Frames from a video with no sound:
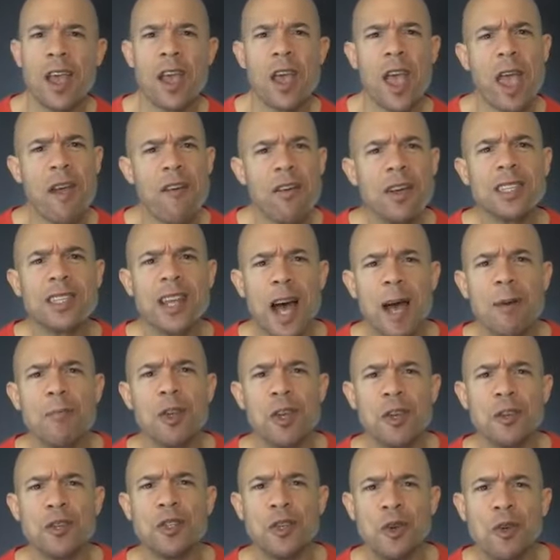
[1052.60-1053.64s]
Every time
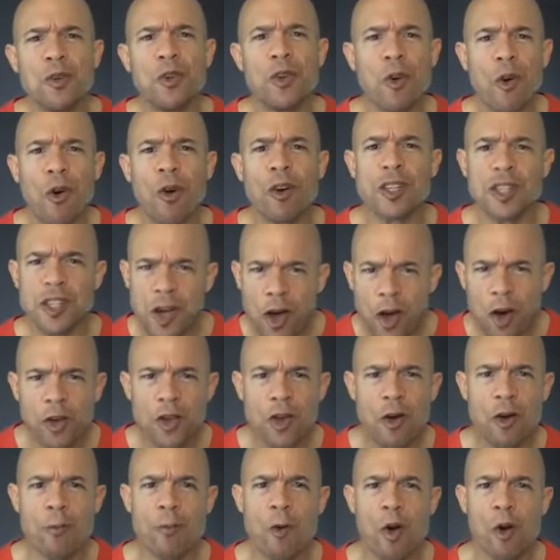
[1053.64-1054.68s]
you do your show,
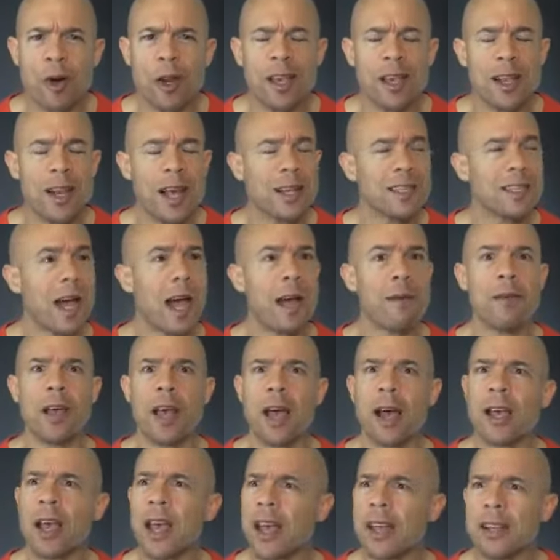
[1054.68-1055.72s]
your Morning Connection,
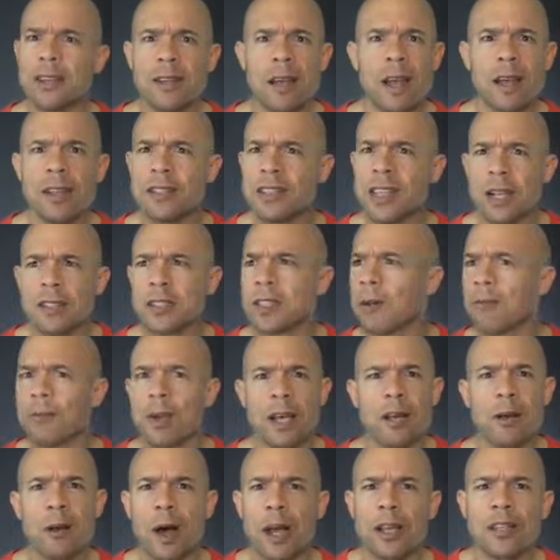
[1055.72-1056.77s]
is that something
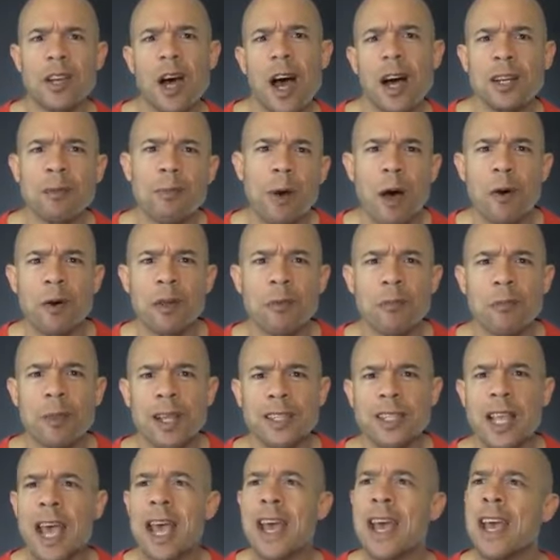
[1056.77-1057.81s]
I talked about with him
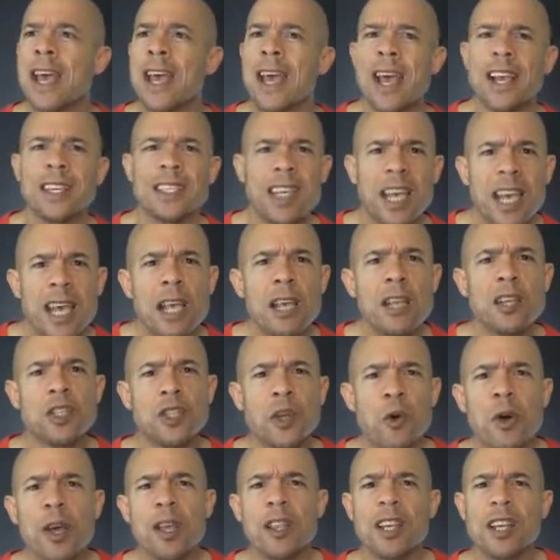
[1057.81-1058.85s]
last? Is he
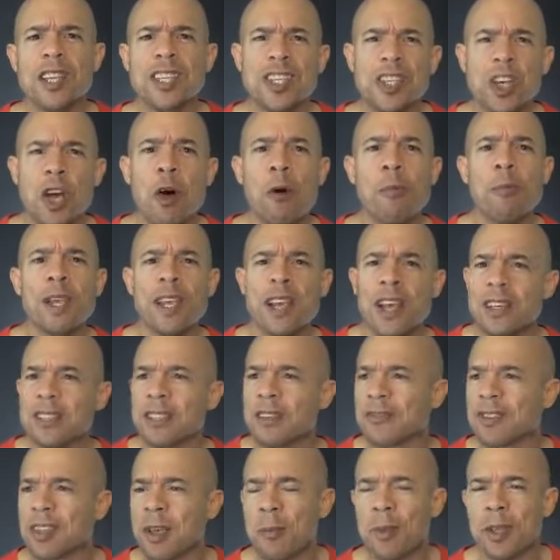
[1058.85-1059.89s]
doing this show because
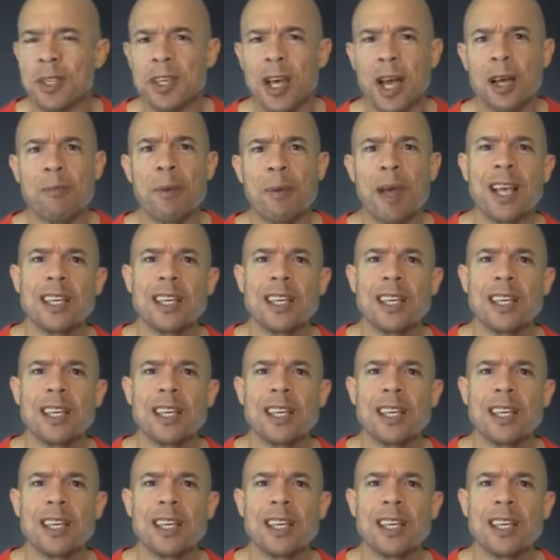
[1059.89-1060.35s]
of something he talked about?